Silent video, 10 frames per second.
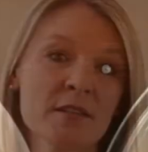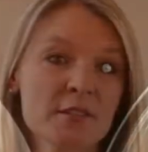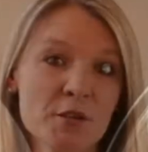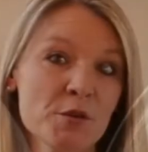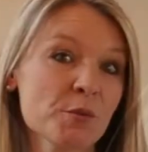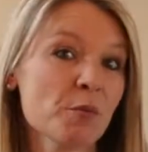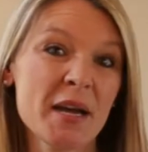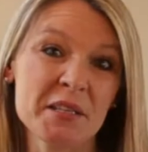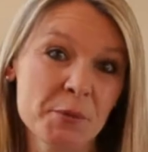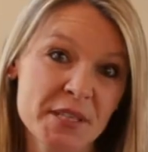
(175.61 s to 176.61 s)
So
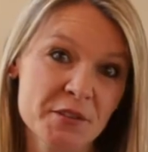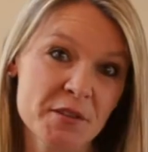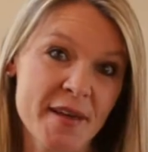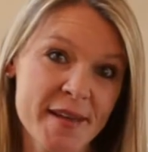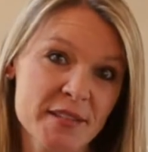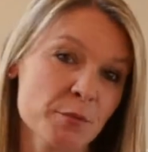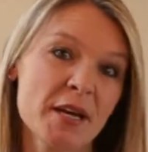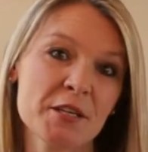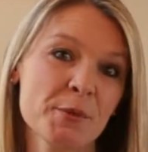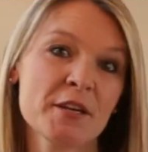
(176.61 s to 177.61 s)
why do we do that?
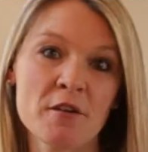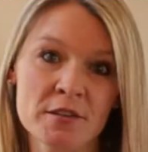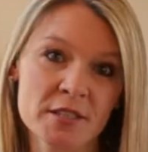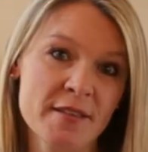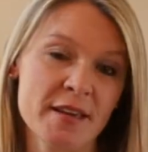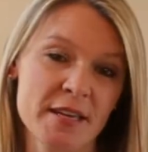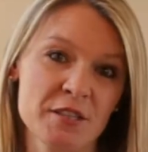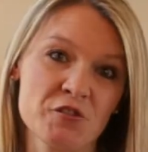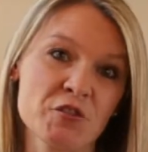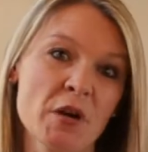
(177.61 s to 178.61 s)
Why do we go to that
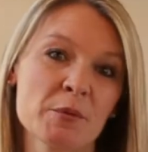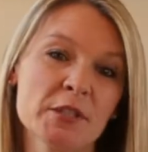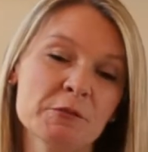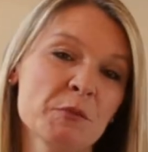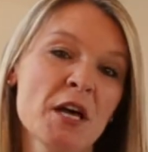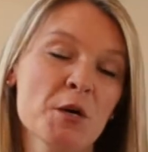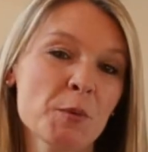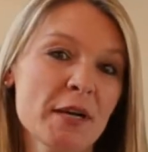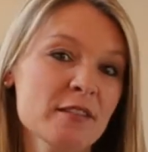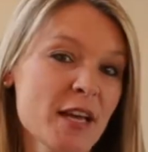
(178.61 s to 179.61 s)
extra trouble?
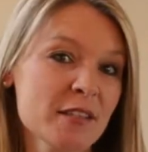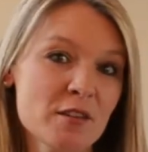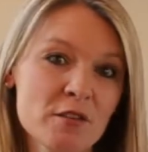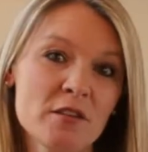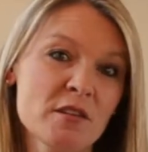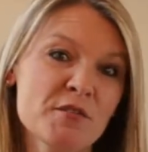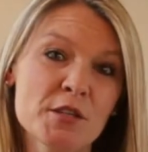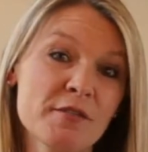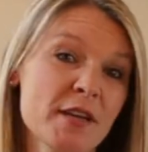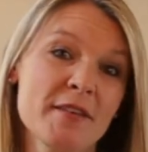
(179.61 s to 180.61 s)
Well, I don't know if
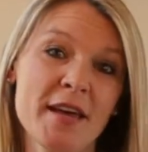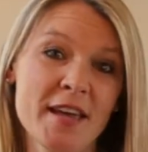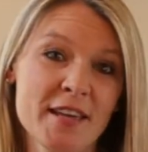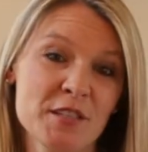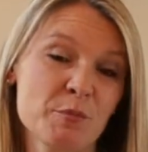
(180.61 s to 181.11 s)
you've ever had